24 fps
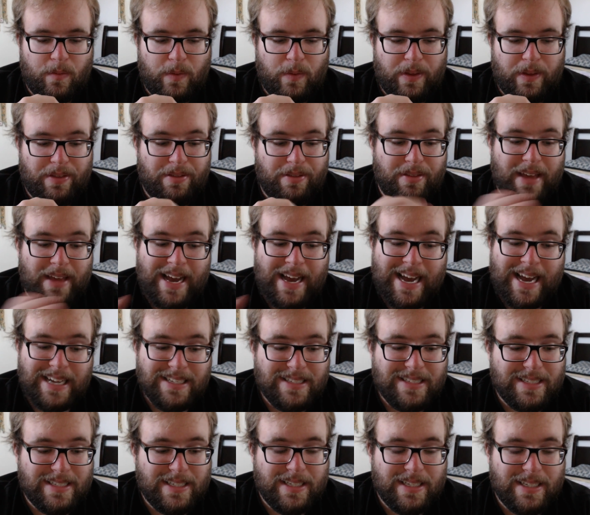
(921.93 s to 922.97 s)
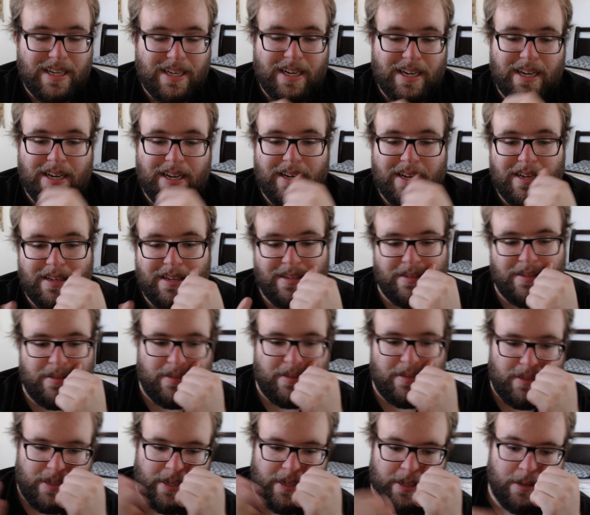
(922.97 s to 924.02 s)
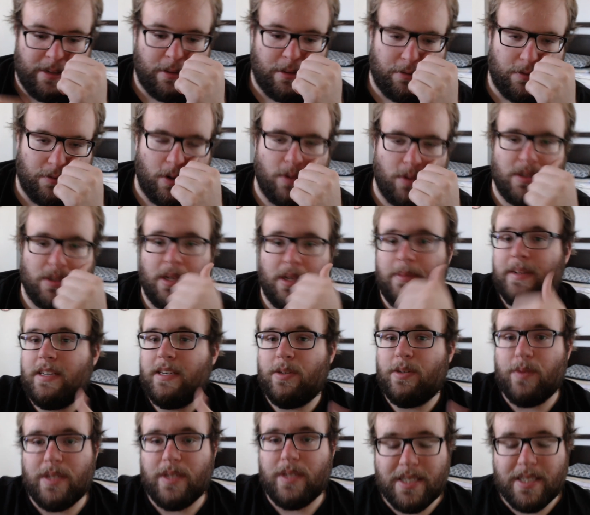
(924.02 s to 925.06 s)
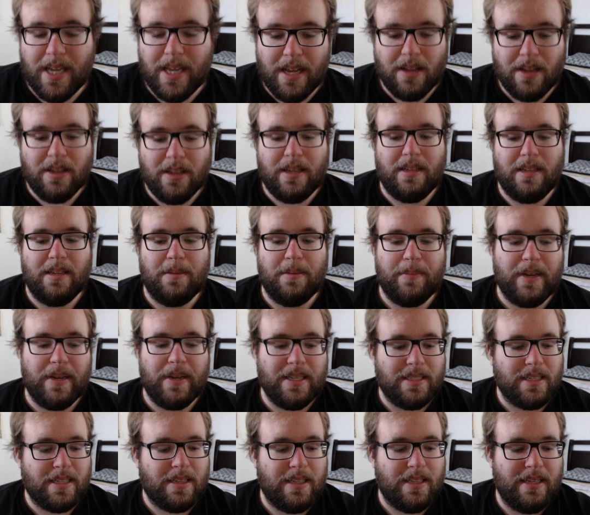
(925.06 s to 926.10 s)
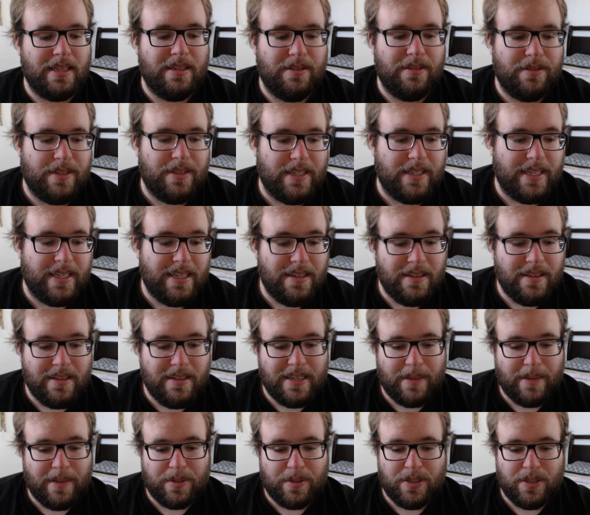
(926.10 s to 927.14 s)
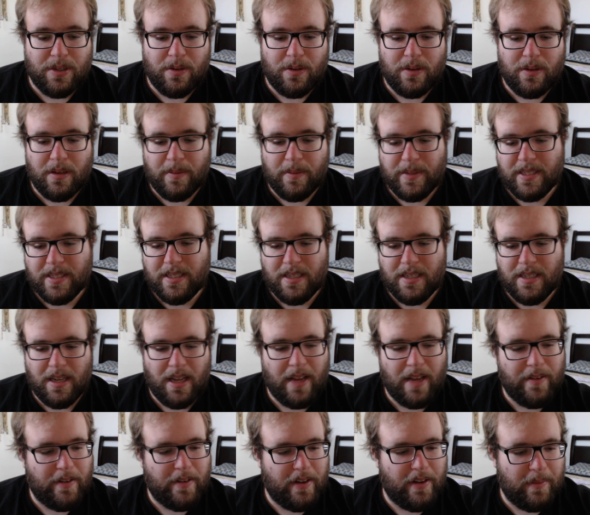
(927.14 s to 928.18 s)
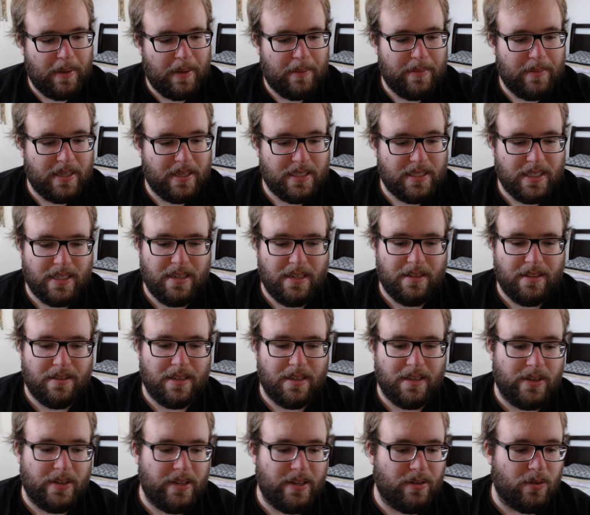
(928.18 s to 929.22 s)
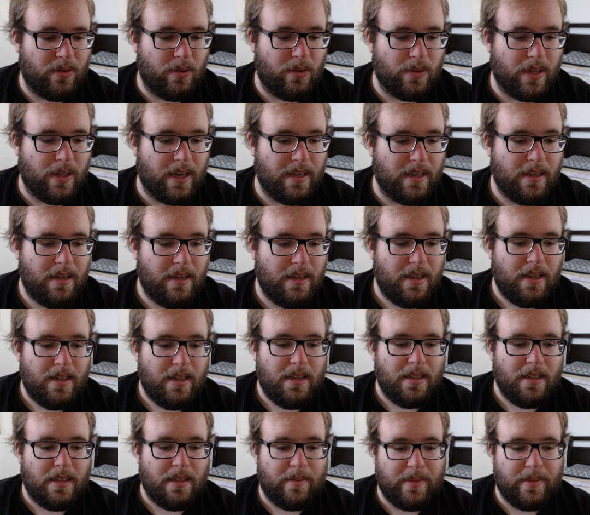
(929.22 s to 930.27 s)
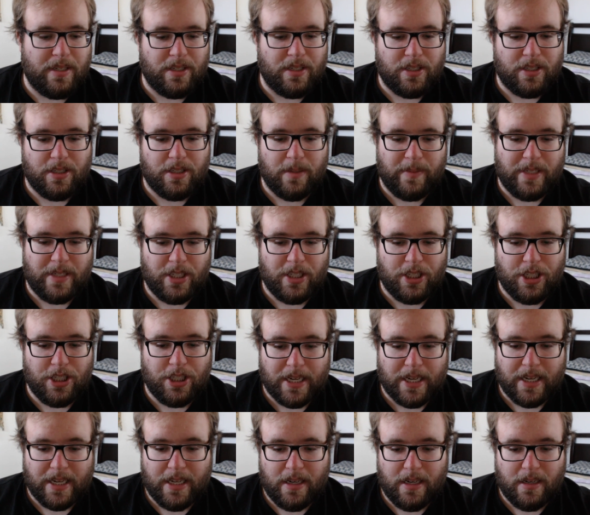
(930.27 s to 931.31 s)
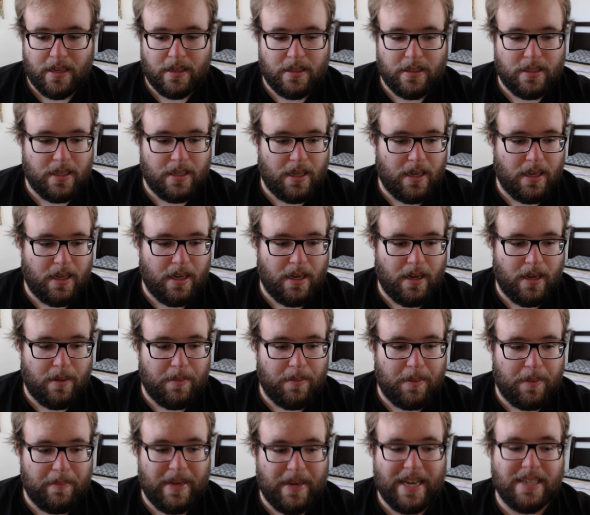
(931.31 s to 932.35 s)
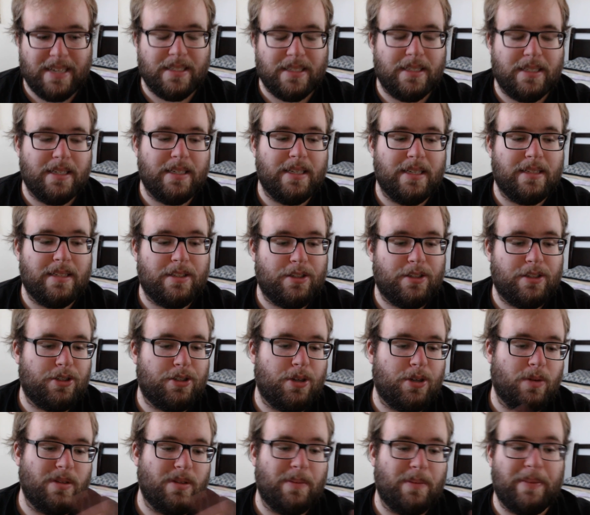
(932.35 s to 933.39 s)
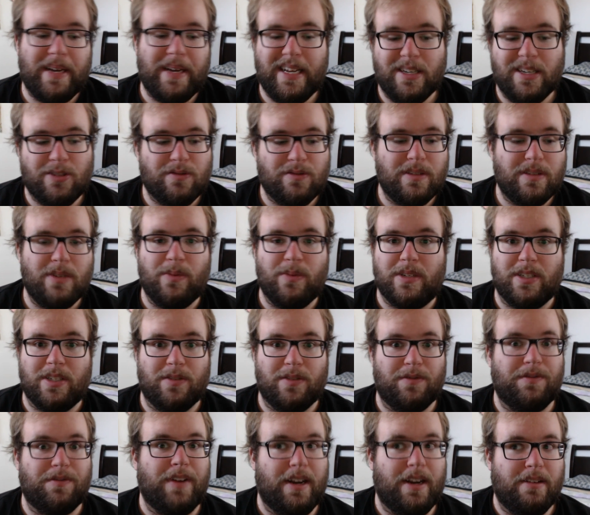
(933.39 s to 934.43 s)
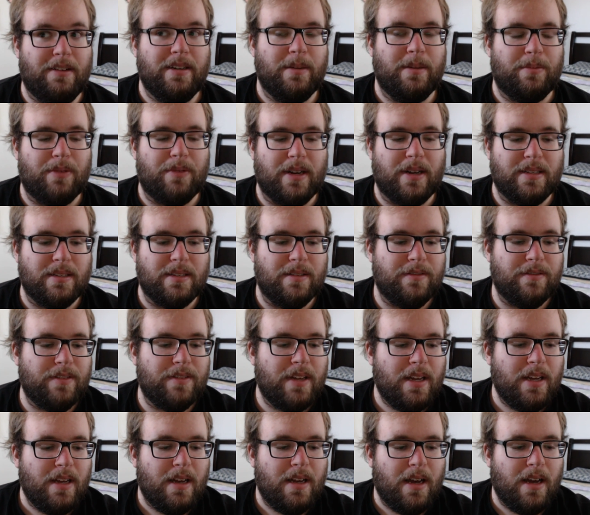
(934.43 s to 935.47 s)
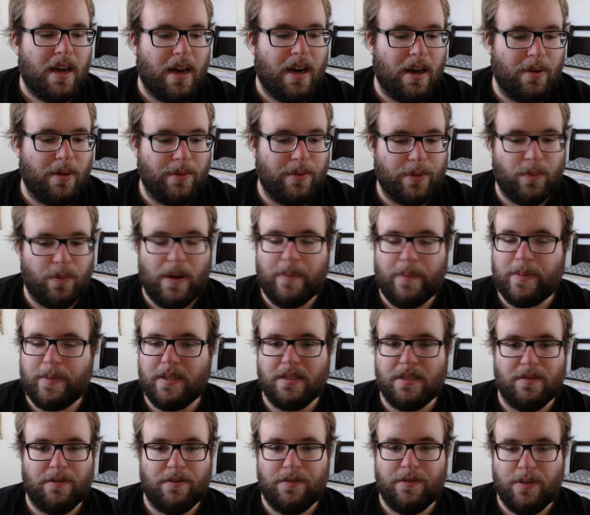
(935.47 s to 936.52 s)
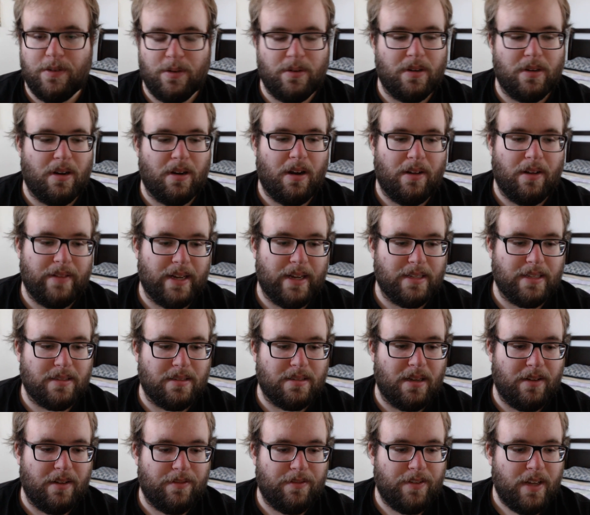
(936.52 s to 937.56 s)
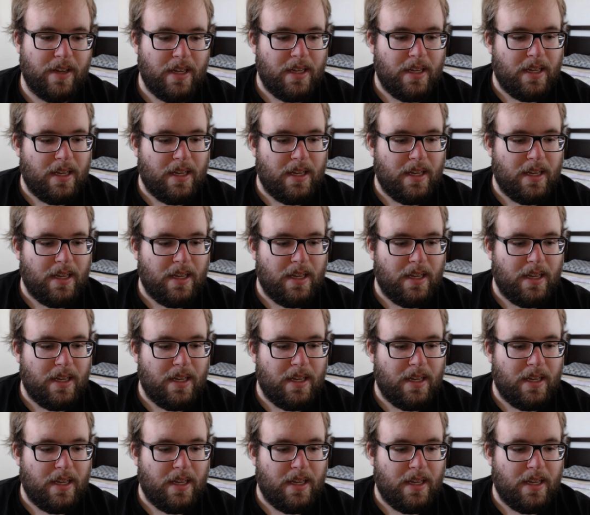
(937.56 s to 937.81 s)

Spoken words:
With that, he throws him into a cell, and then basically near the end of the episode, let me see, am I missing anything here? Hold on. Let me just check it. Madison gets shown the pantry, which is very impressive, with weapons and food and all that stuff.